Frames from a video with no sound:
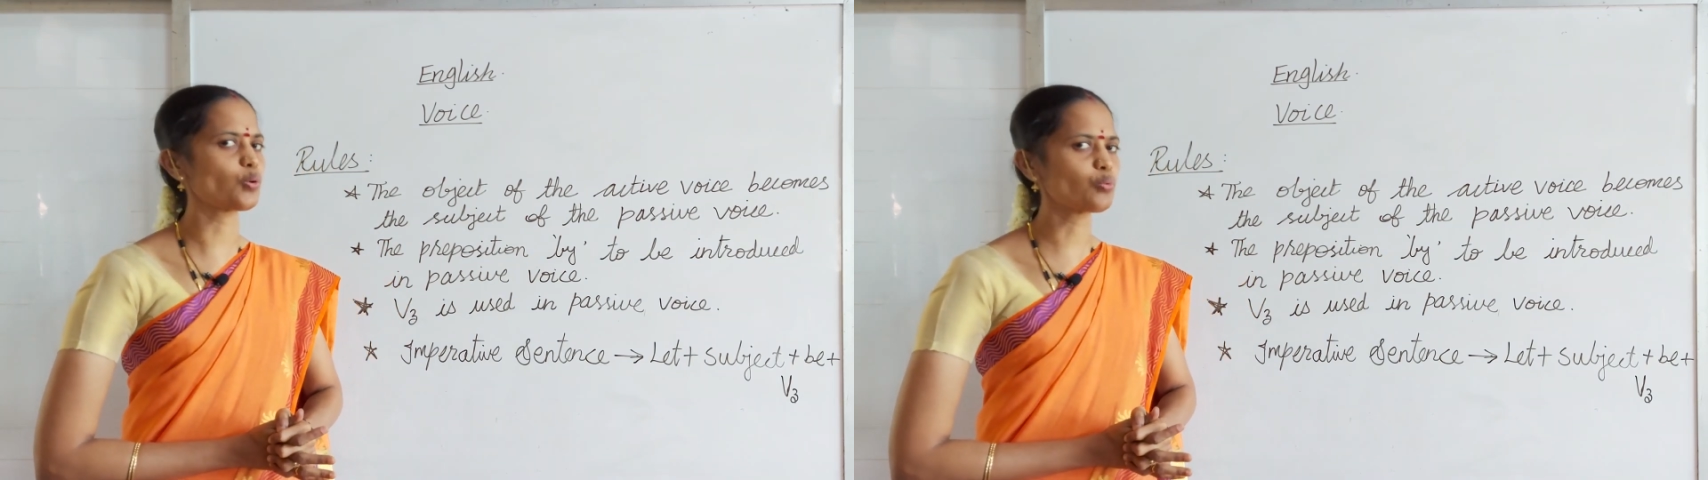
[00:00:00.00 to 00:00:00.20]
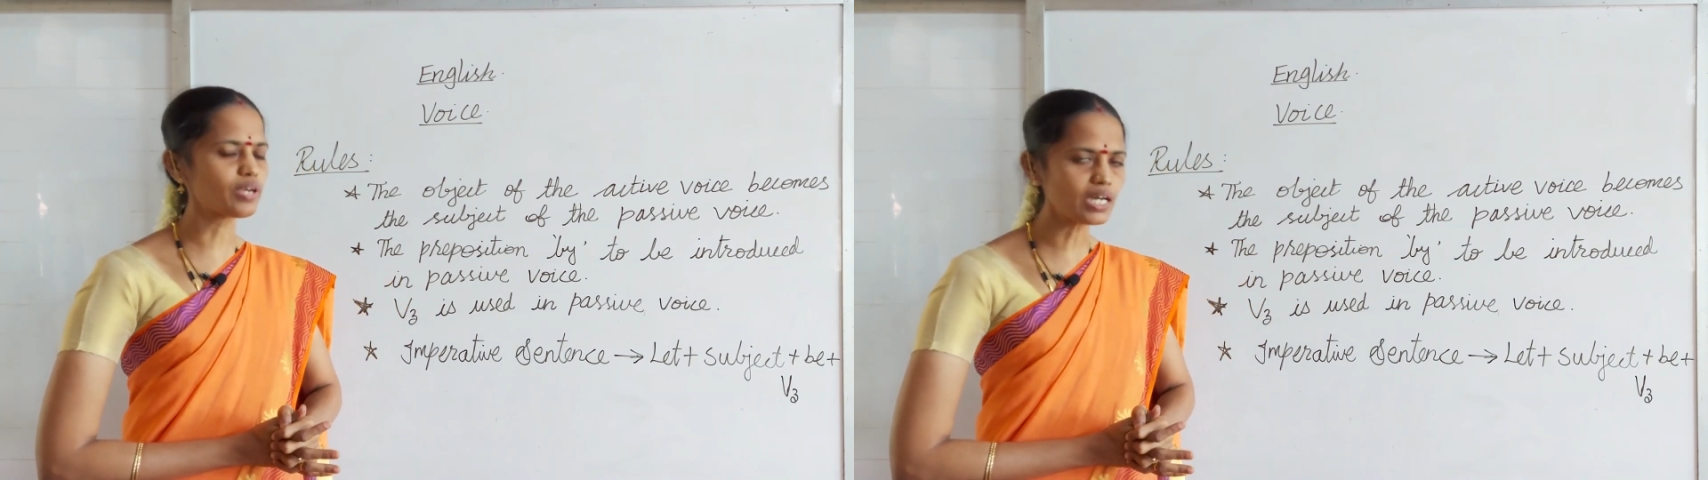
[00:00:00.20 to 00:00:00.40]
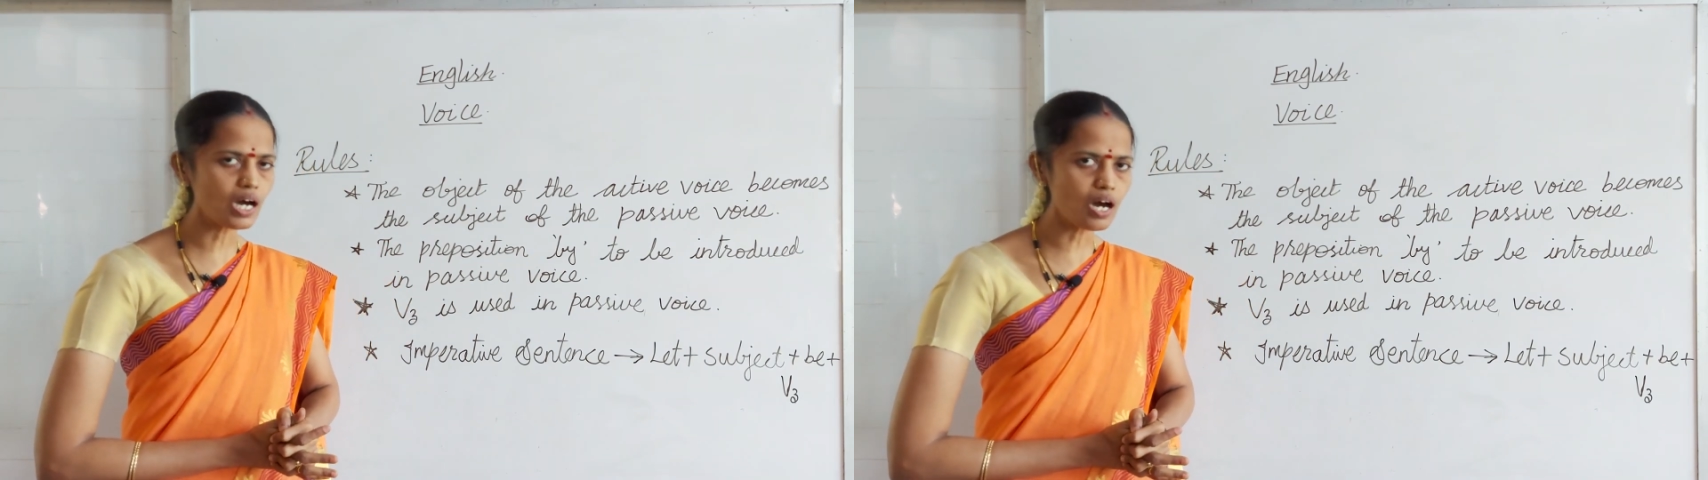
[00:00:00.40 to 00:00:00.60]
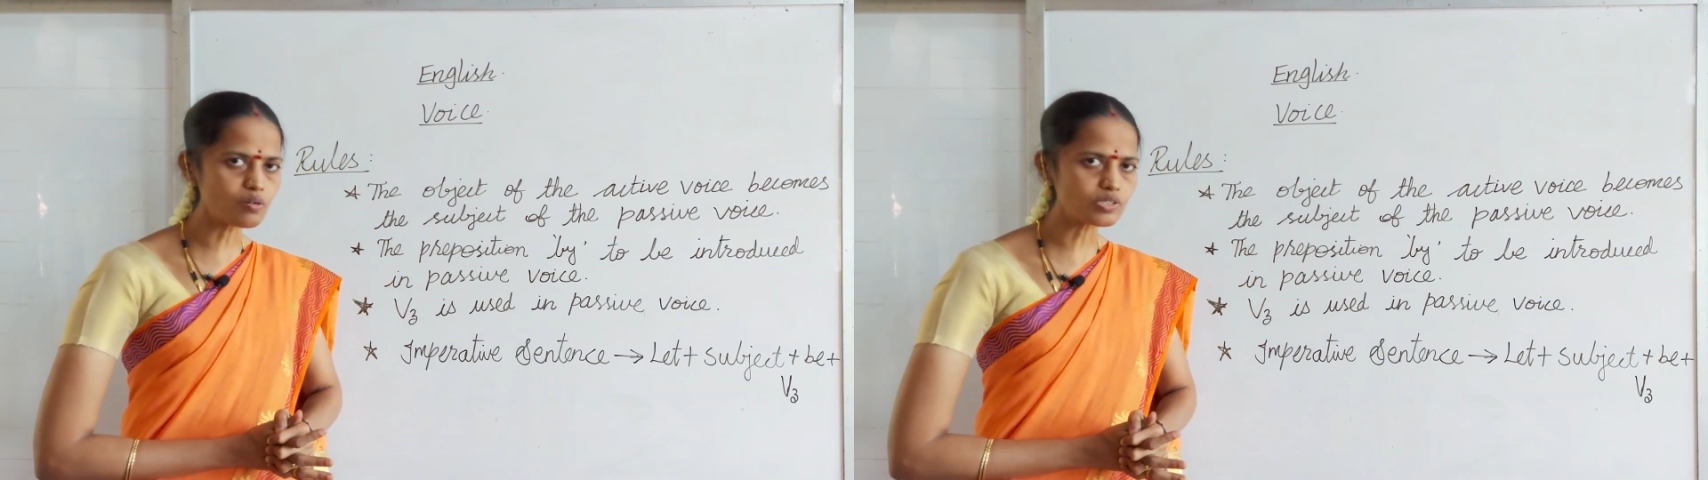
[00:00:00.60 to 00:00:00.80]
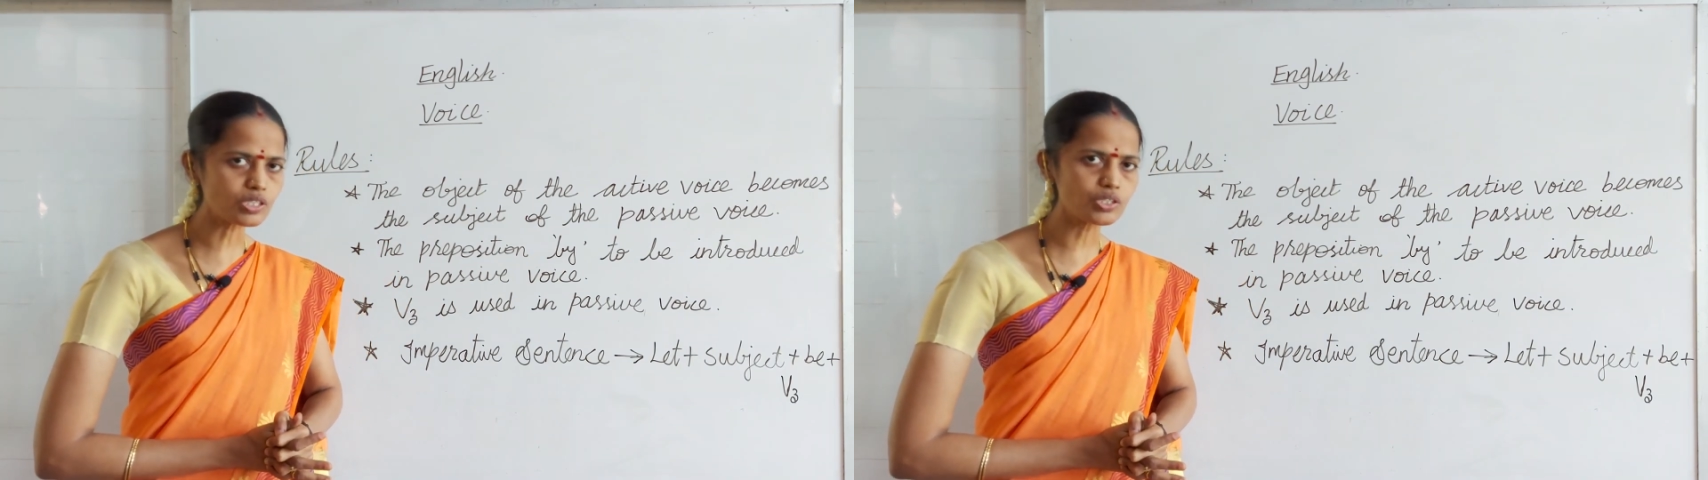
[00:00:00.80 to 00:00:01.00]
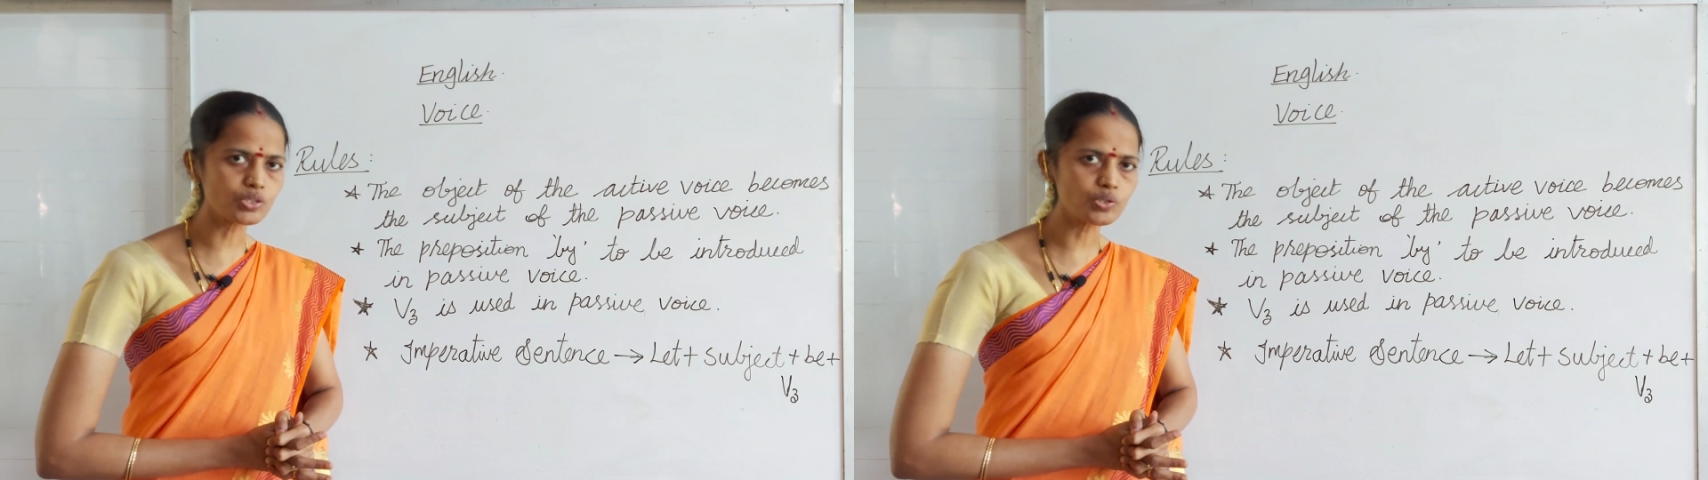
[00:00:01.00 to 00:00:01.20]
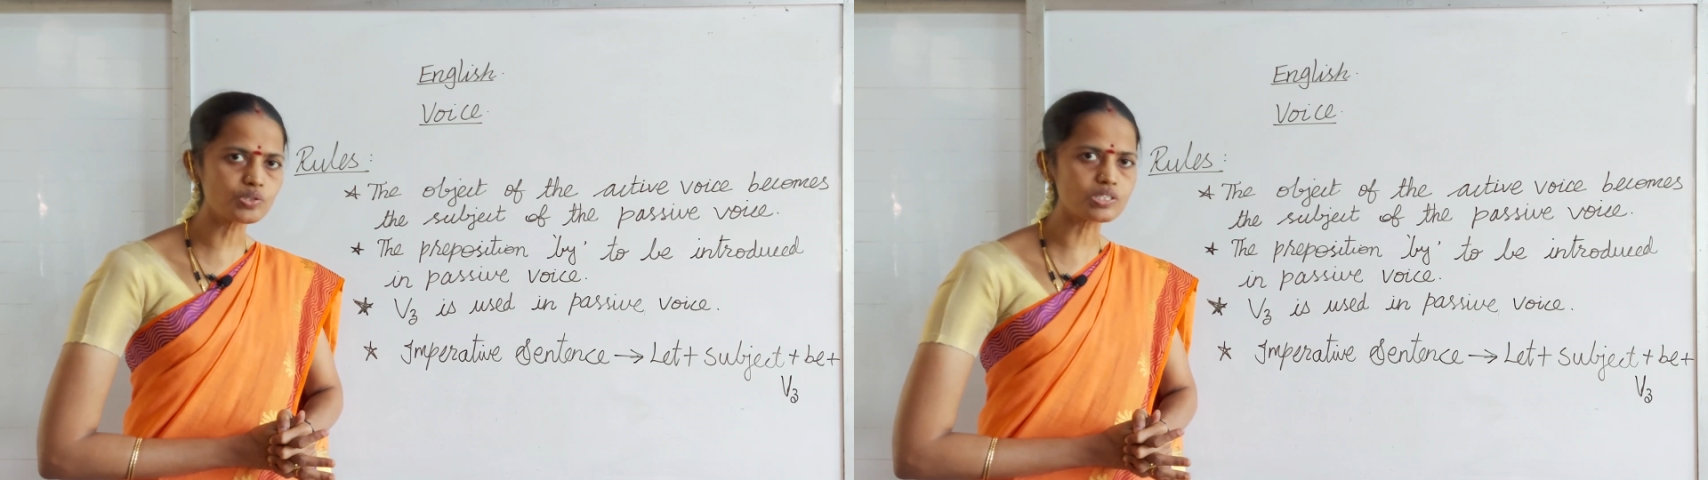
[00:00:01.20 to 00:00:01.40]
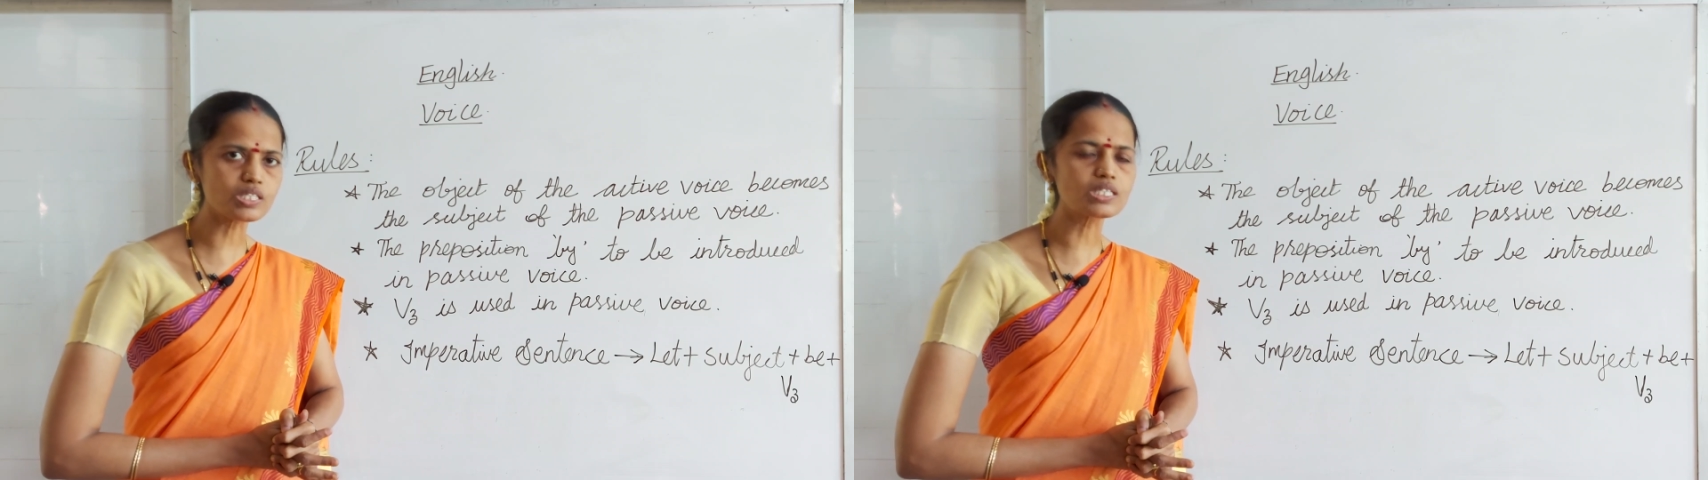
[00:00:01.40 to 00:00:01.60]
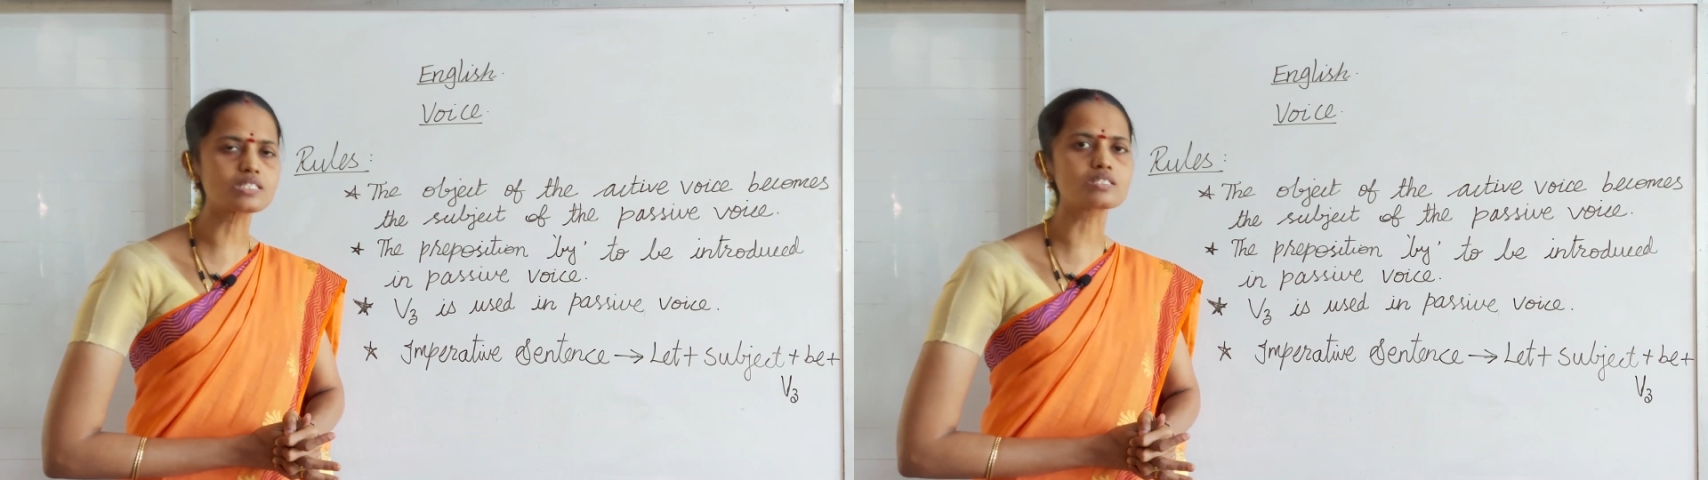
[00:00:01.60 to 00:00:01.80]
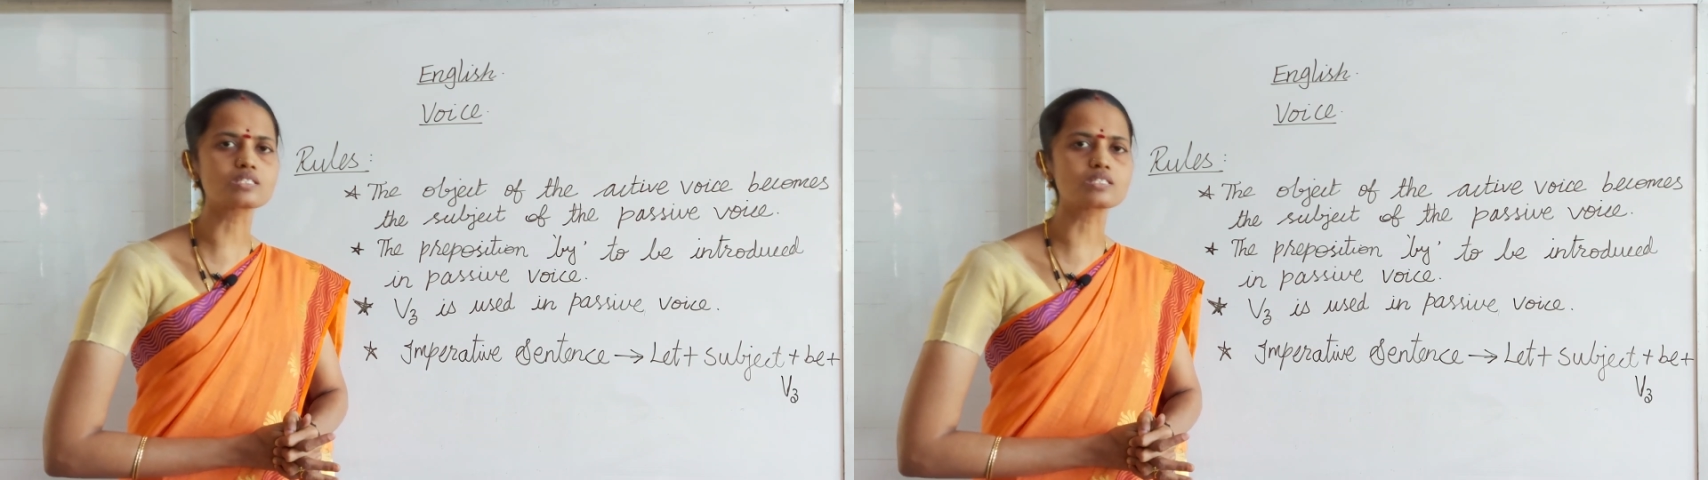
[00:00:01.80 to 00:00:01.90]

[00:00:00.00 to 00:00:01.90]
we have to use this